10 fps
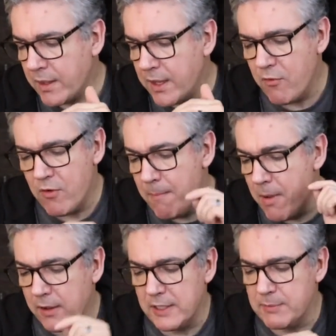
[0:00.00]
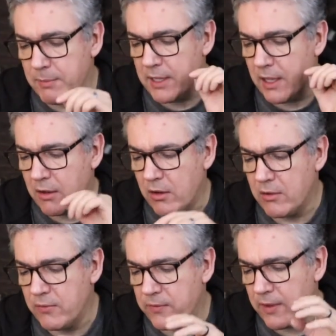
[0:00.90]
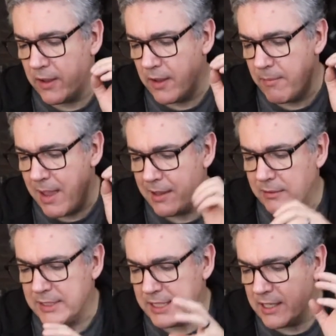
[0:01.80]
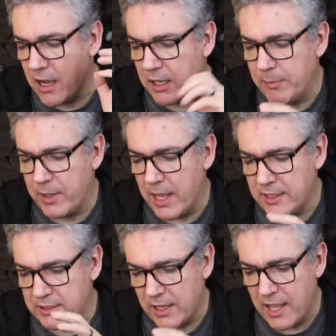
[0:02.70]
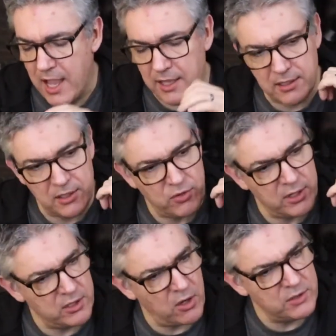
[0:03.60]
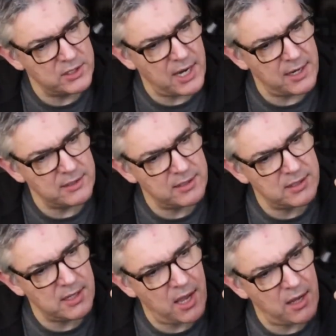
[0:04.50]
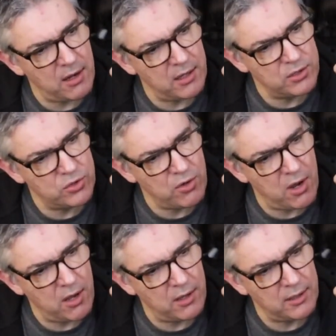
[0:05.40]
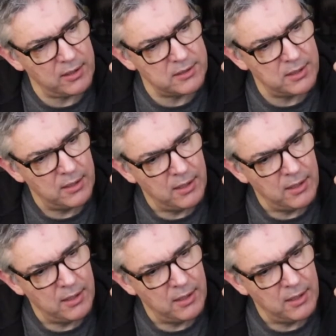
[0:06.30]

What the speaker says: It reminds me a lot of LD IPAs that I had. I tried Ghost Dance and I tried